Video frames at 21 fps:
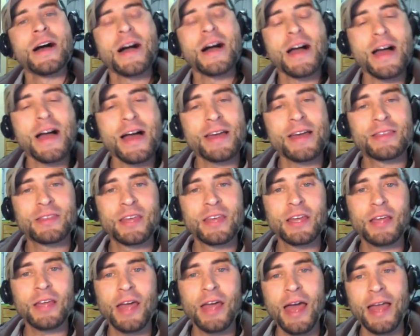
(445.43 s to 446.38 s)
I
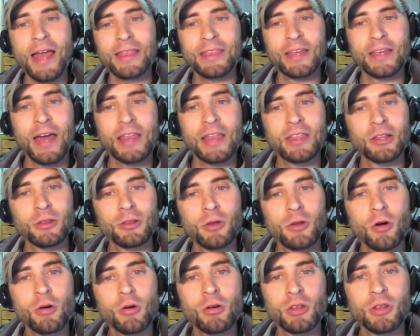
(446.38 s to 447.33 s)
think at the
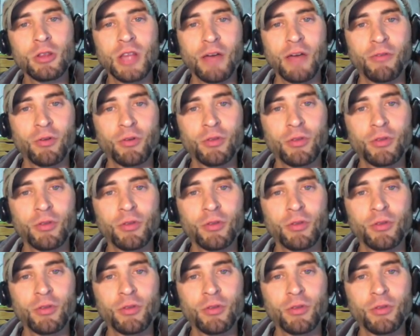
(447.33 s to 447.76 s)
local level,